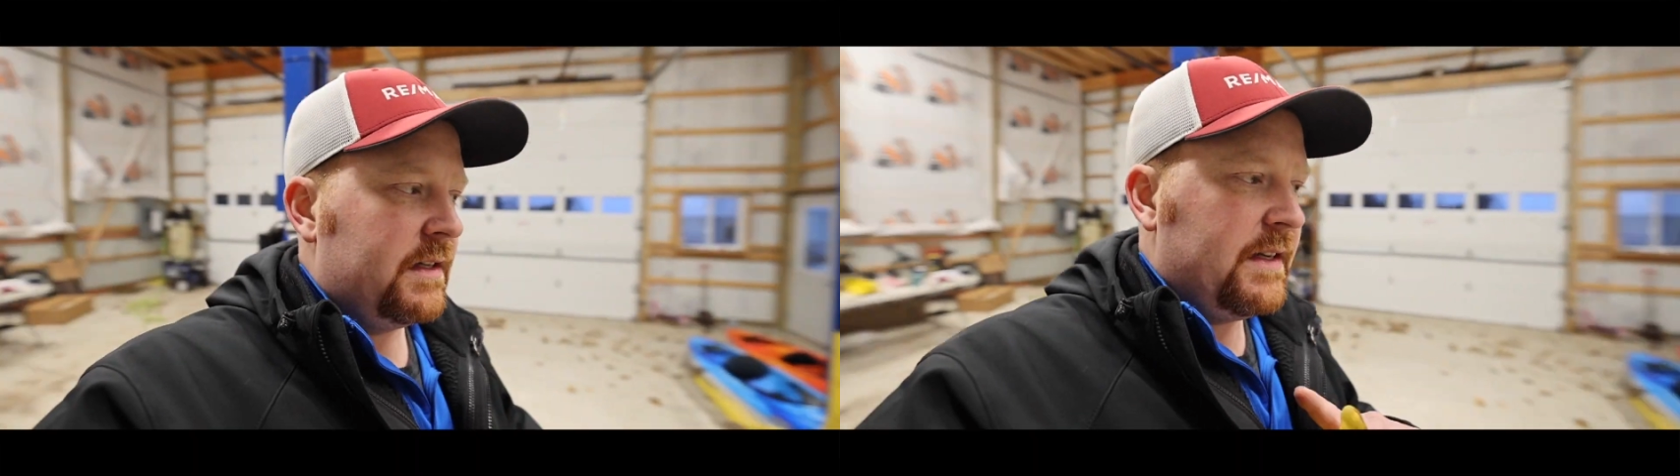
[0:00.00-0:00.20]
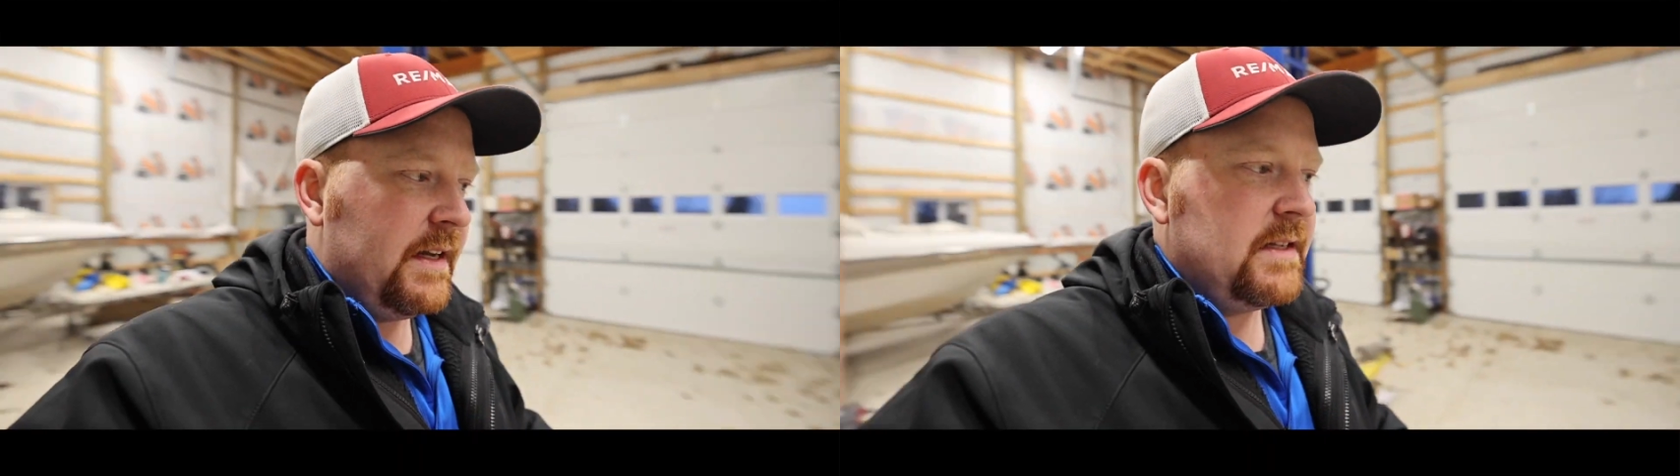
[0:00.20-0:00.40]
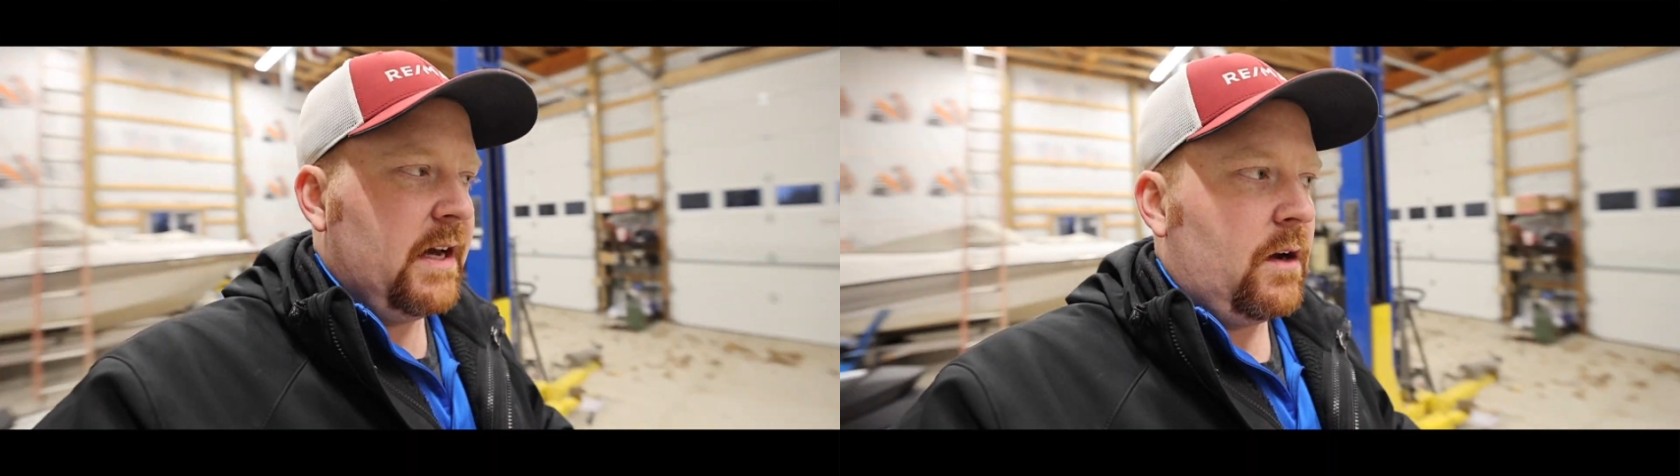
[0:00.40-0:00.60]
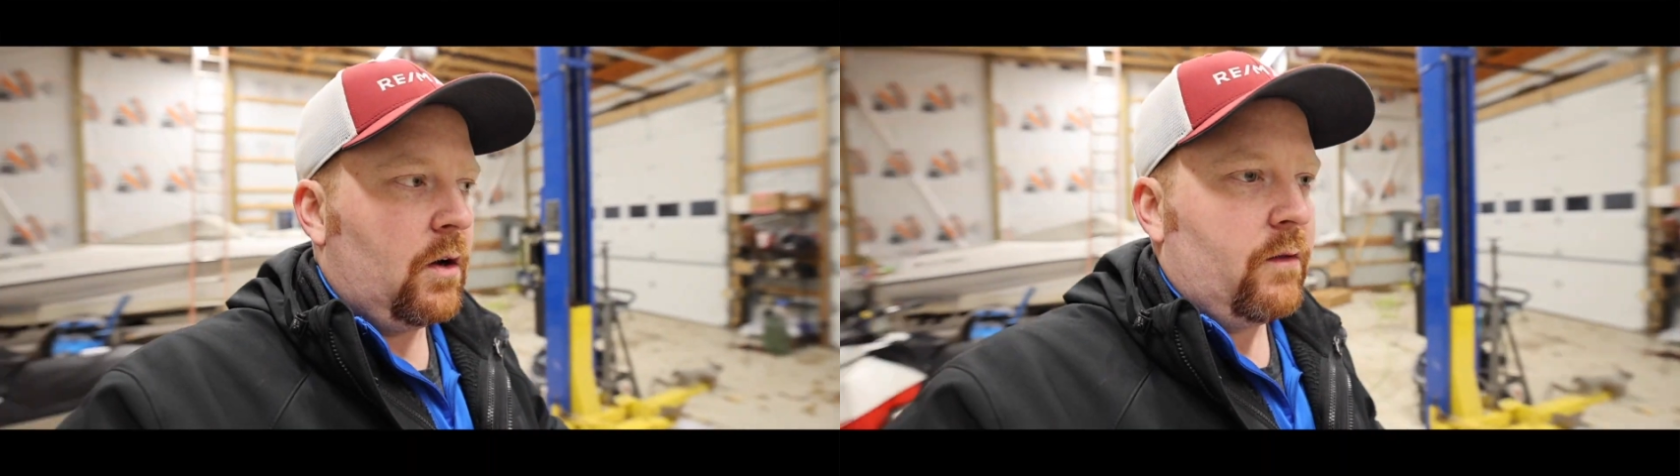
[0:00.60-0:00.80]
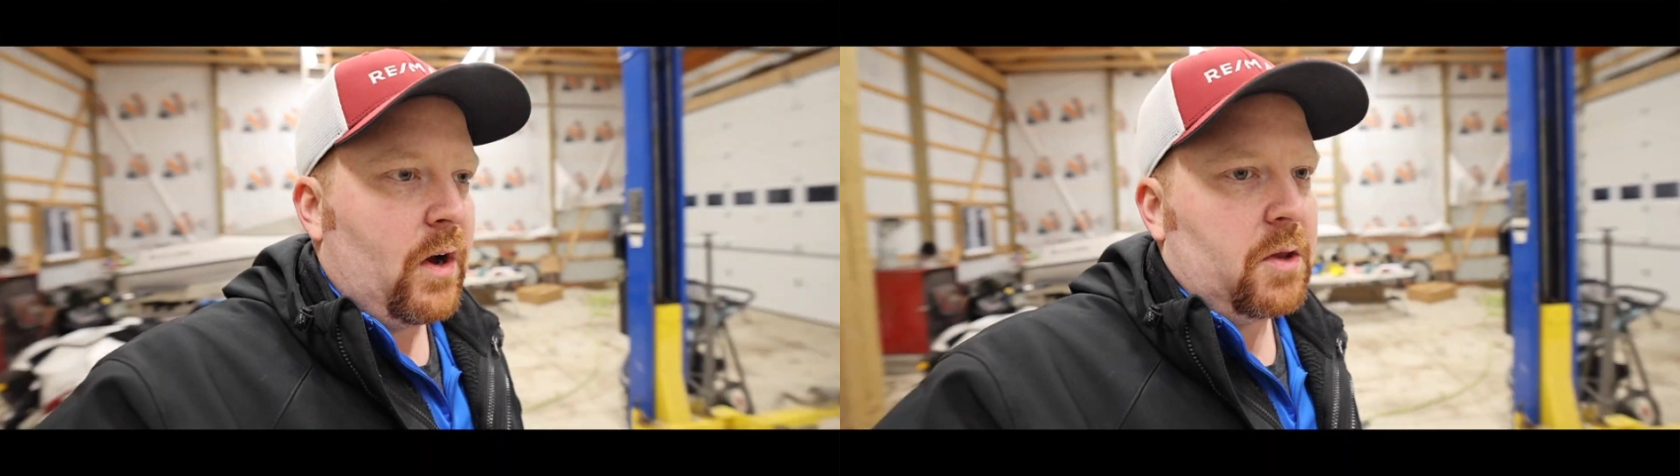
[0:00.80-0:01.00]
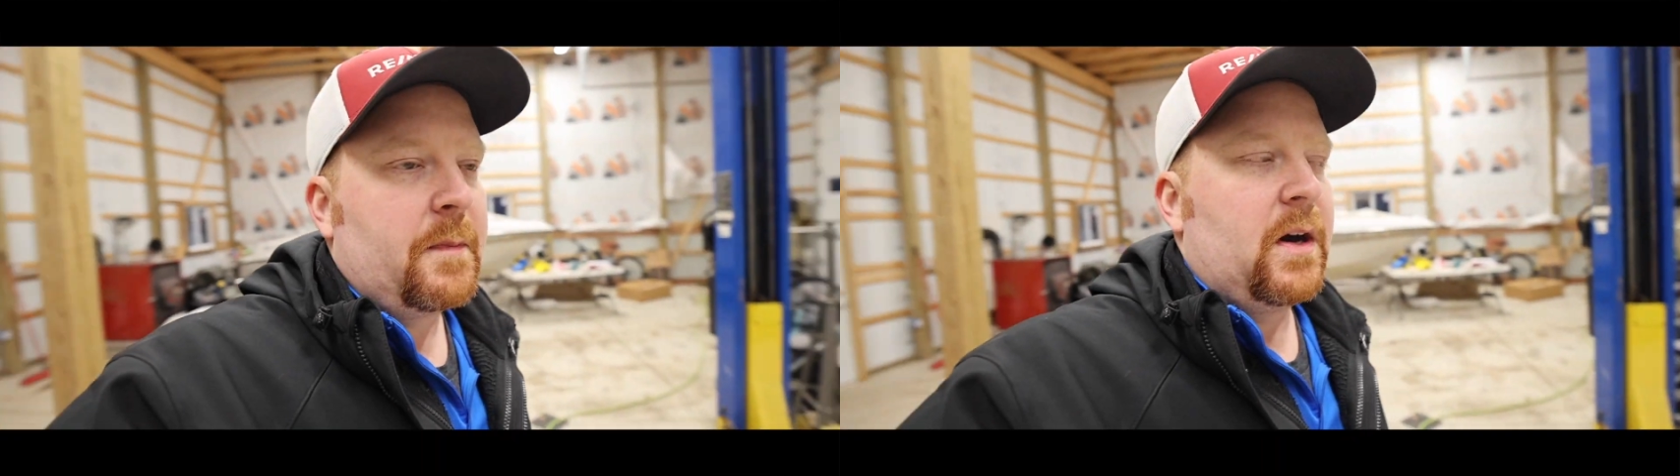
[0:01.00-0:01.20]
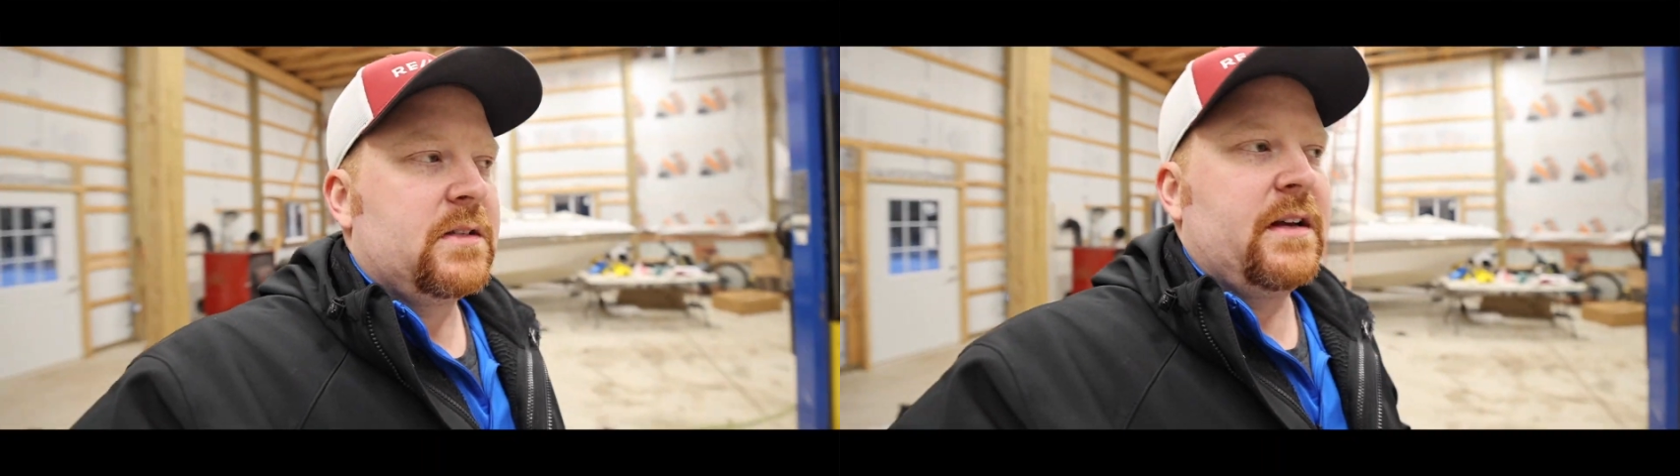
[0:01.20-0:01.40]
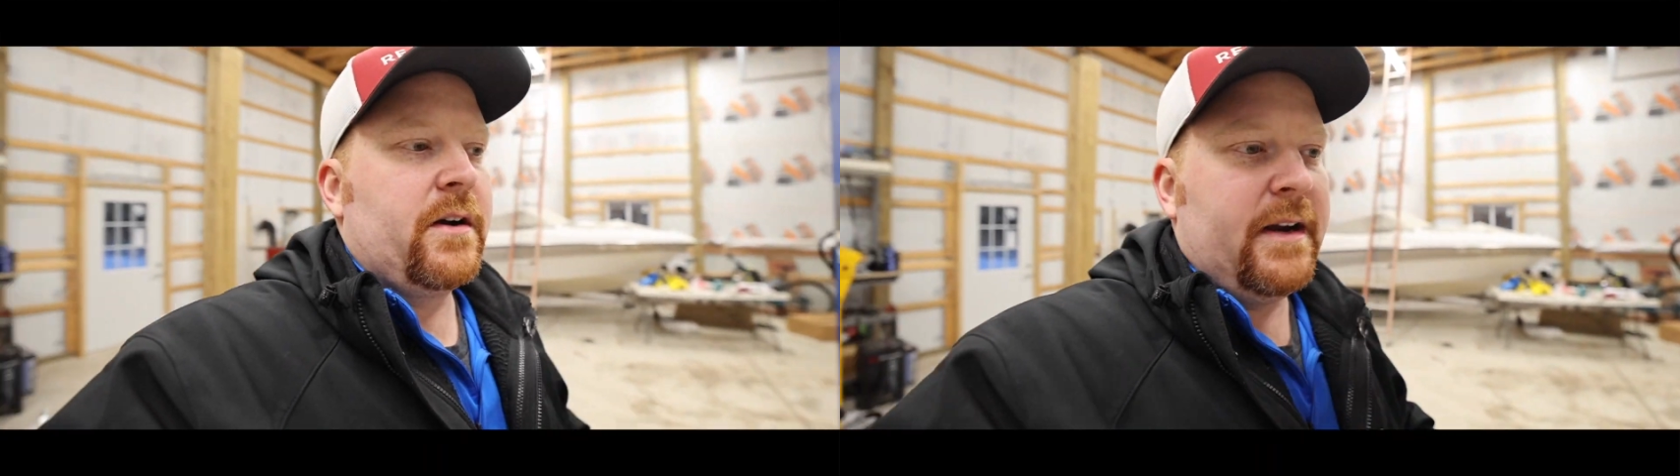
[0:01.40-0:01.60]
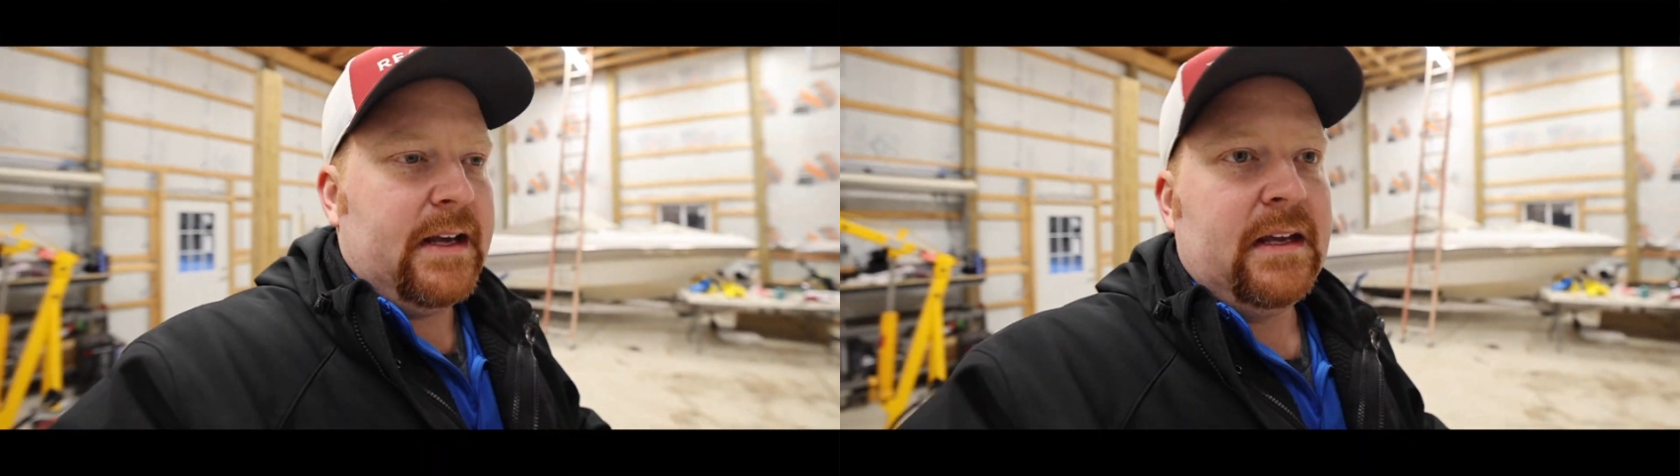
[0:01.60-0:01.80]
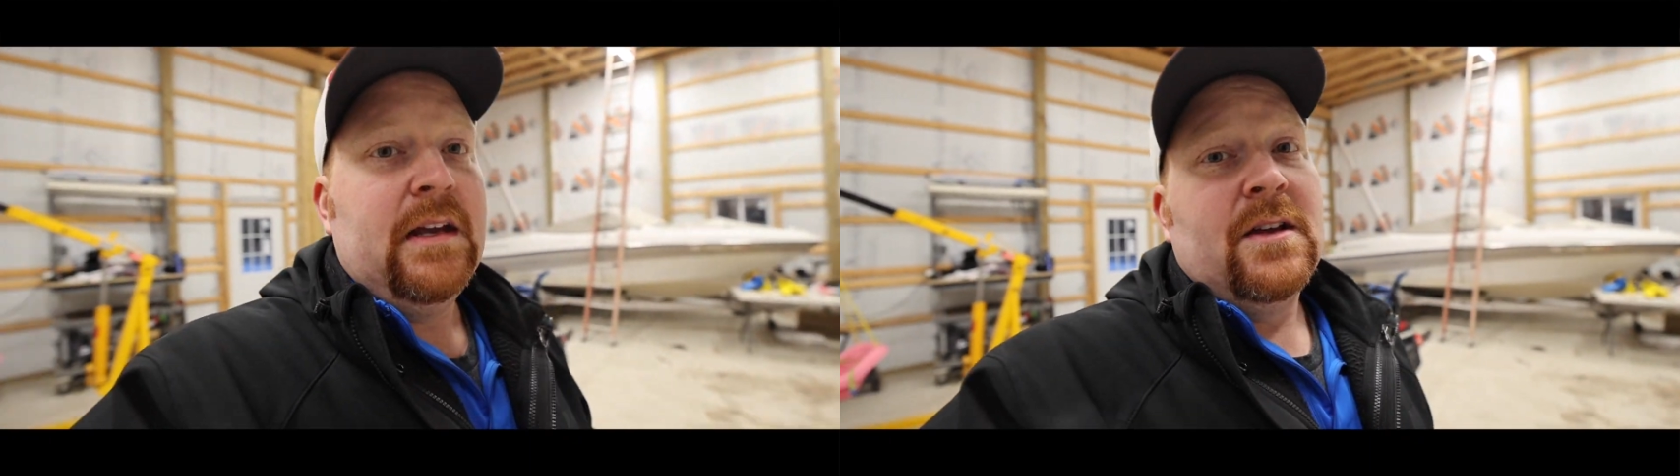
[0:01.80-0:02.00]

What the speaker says: detail of all the parts that are in it,